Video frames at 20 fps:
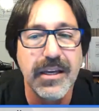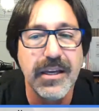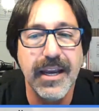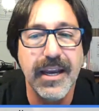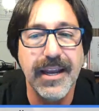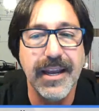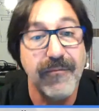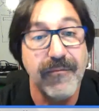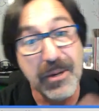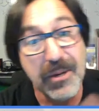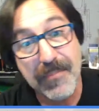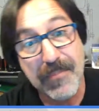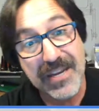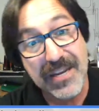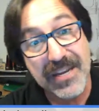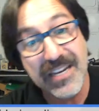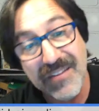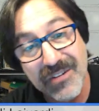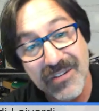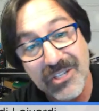And if we
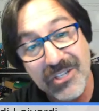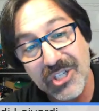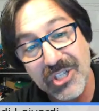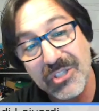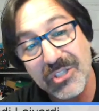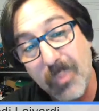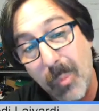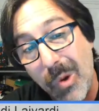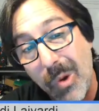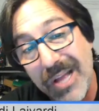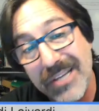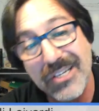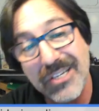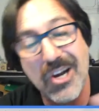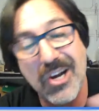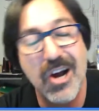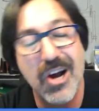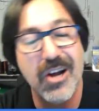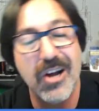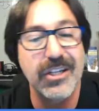beat even just one
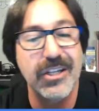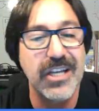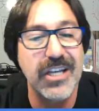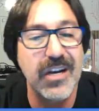college,